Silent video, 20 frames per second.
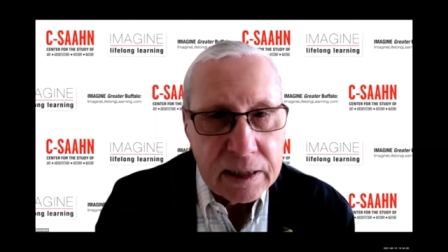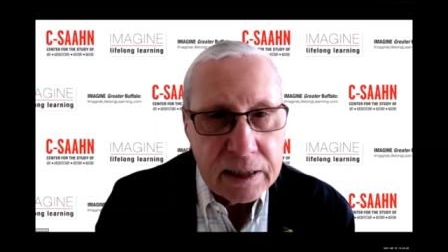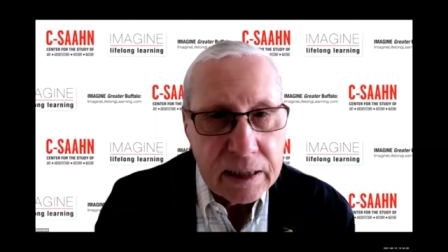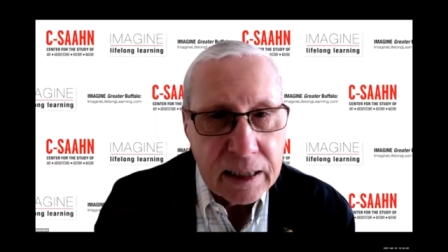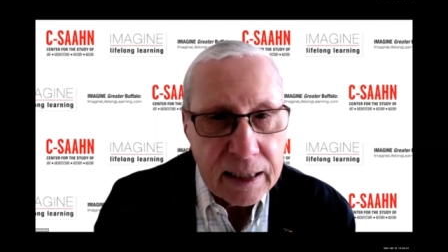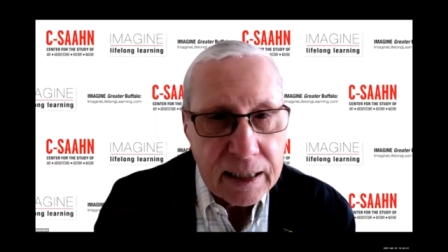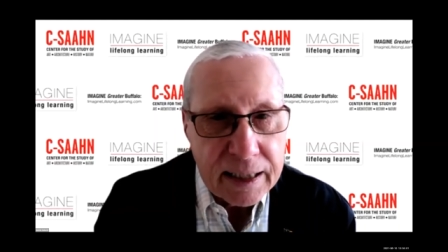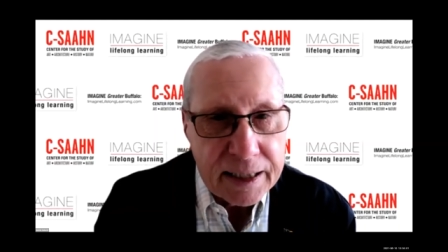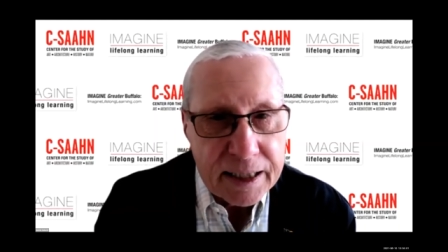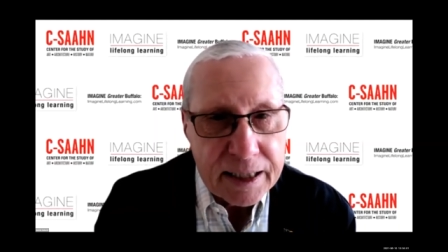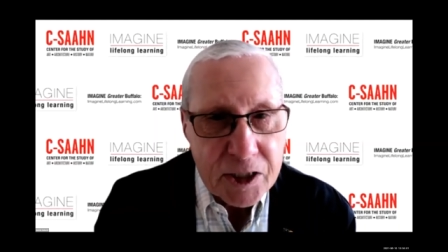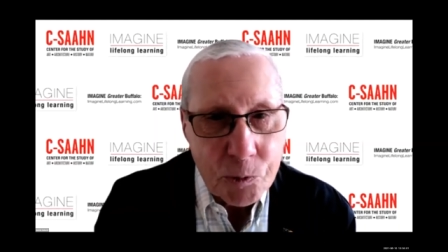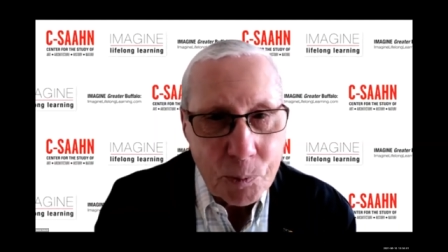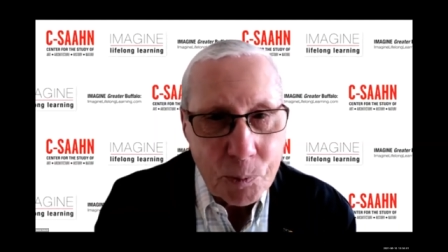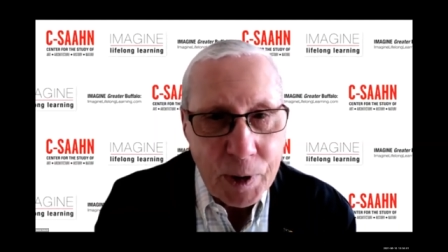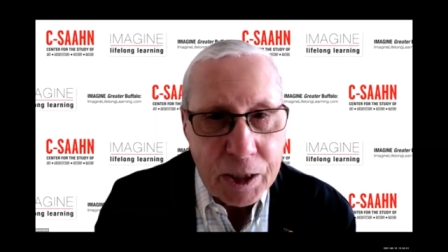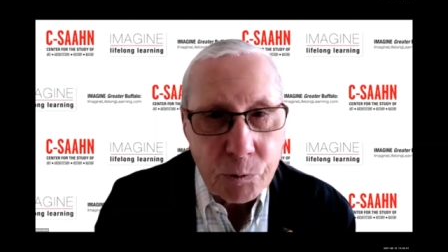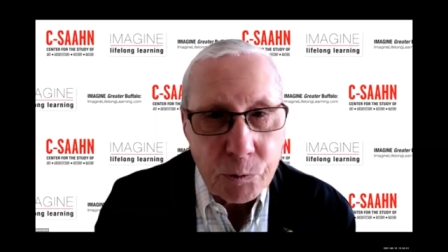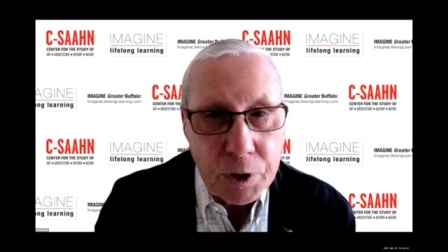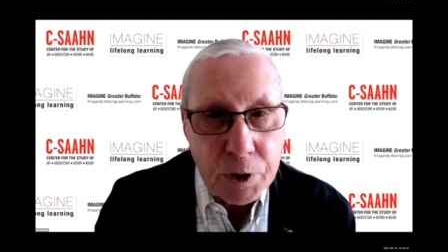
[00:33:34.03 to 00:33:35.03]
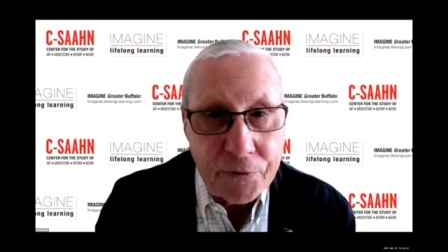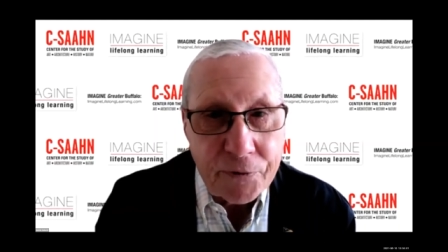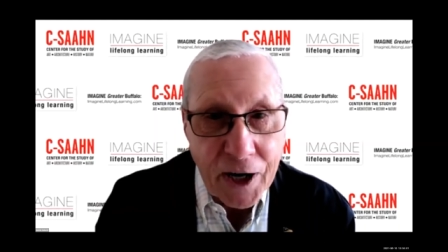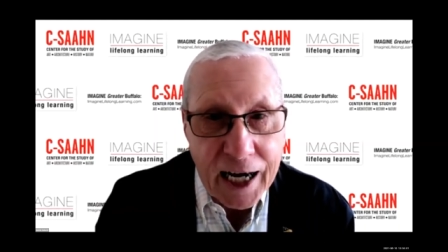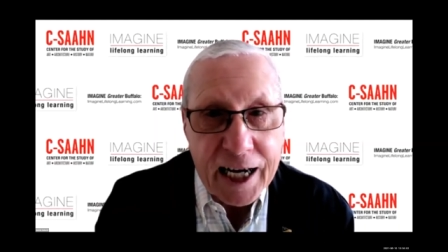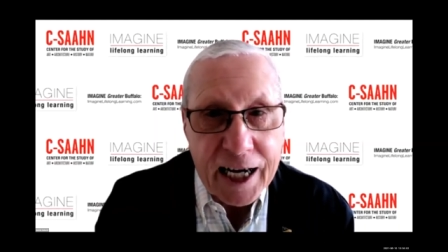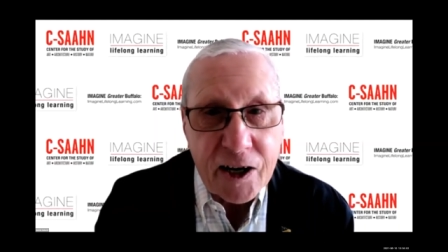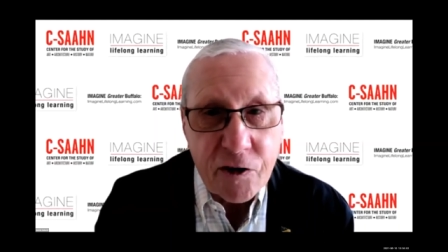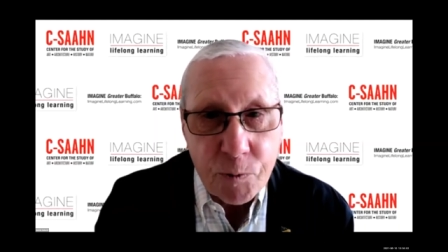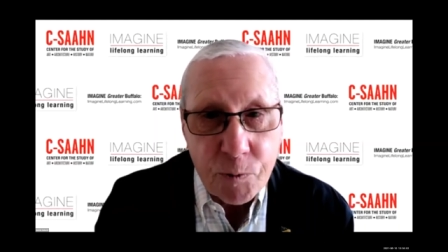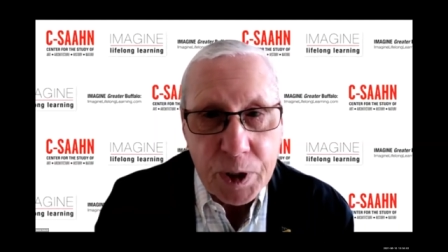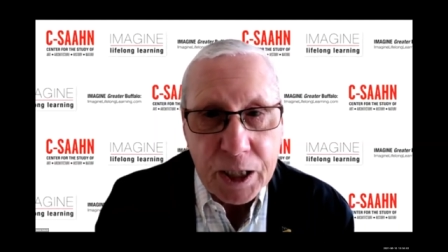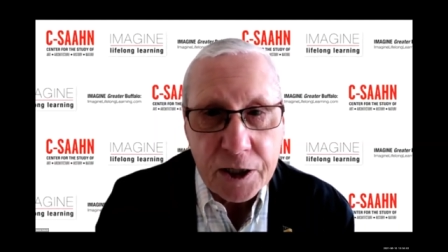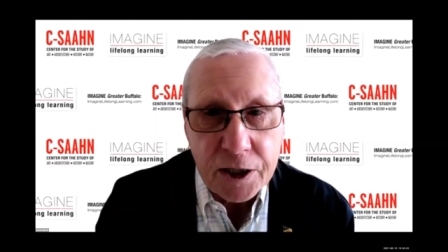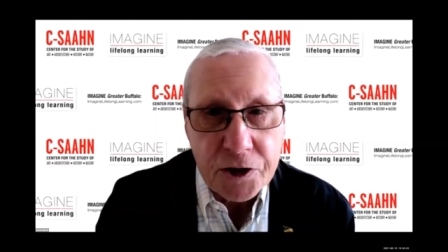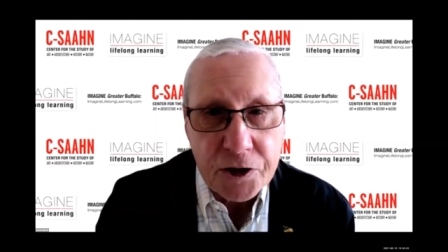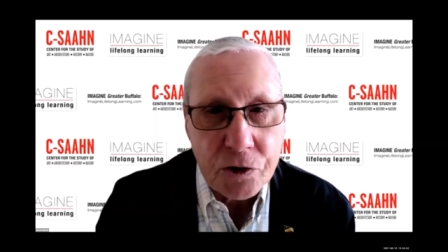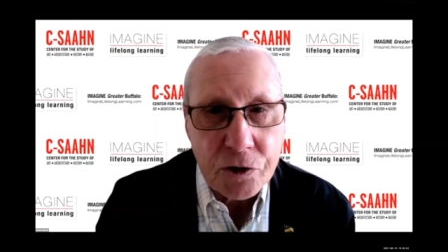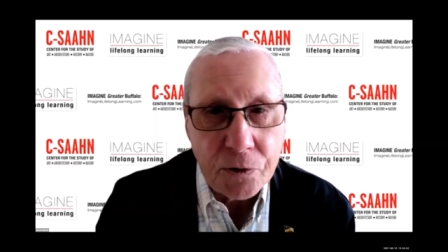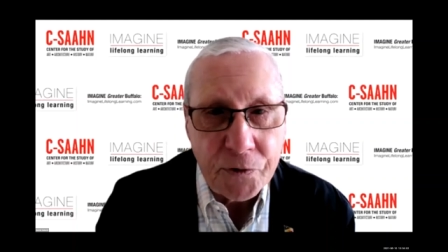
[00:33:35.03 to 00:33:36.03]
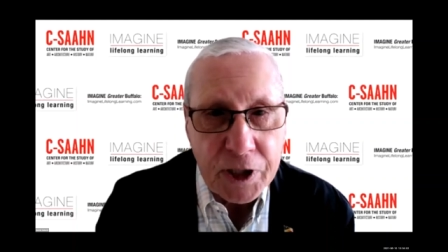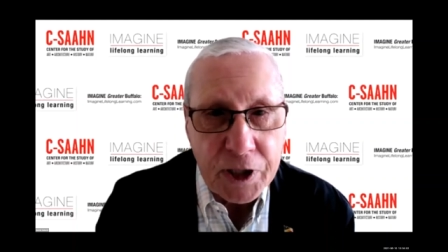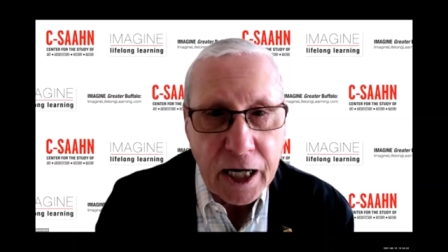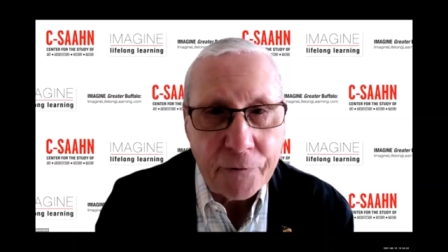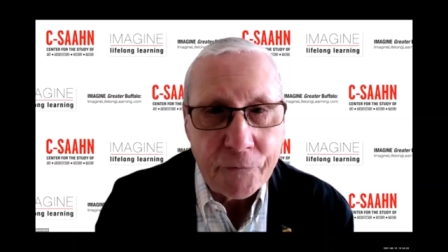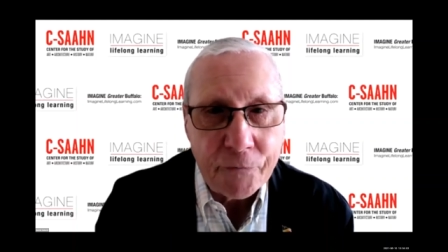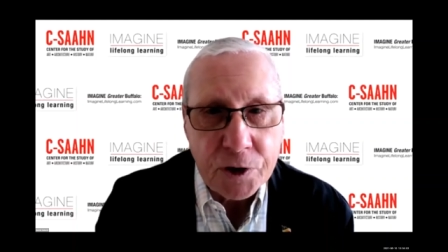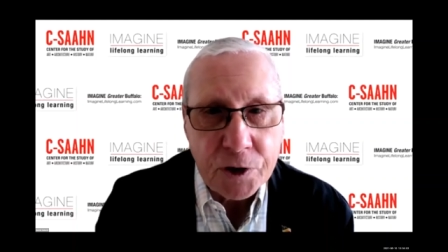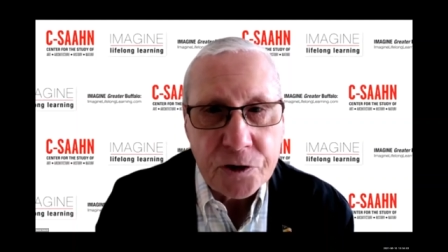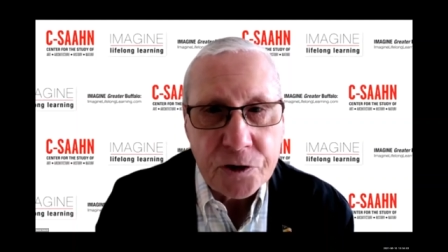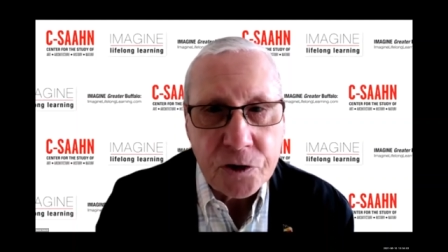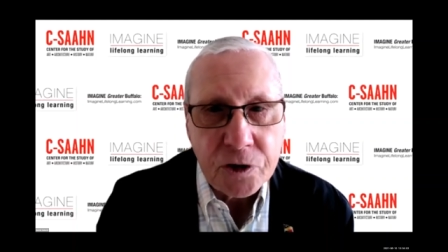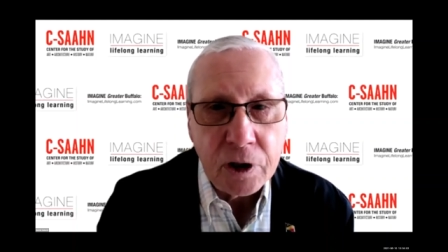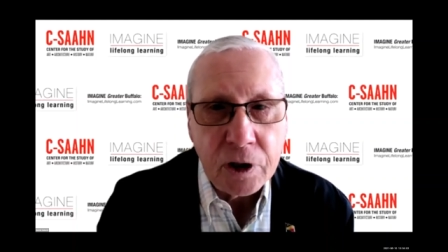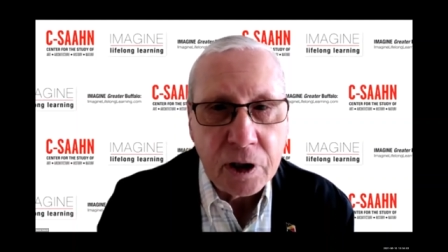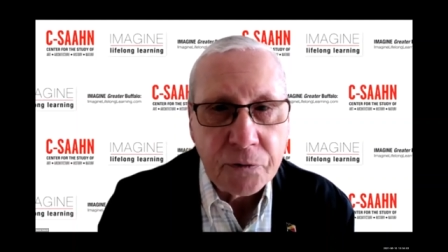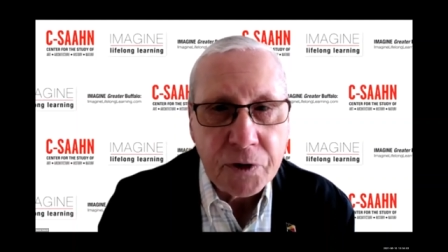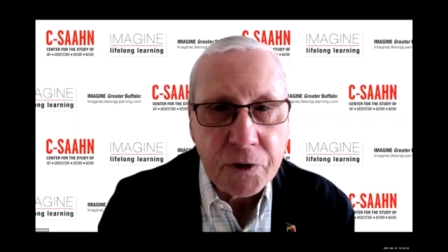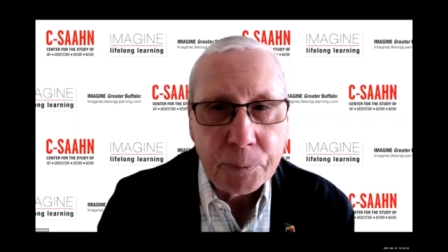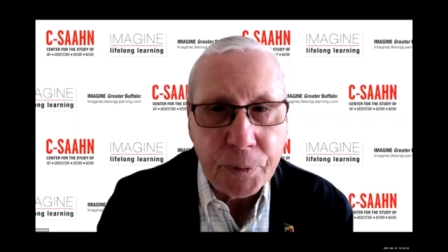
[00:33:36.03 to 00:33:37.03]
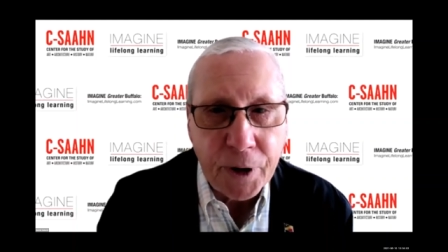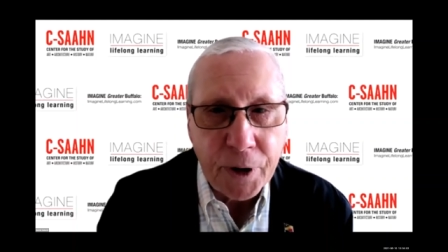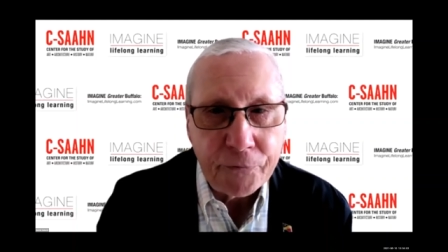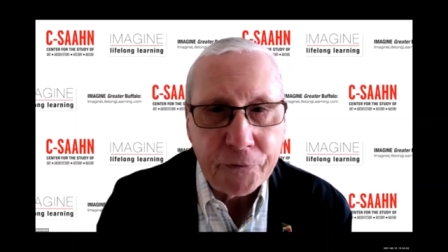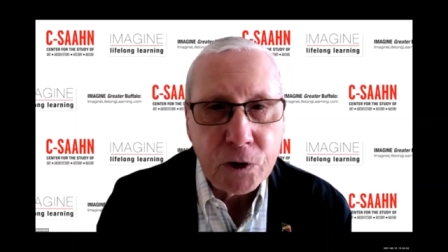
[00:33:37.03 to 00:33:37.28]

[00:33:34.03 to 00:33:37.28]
uh, is being revived because of the efforts of the mm-hmm.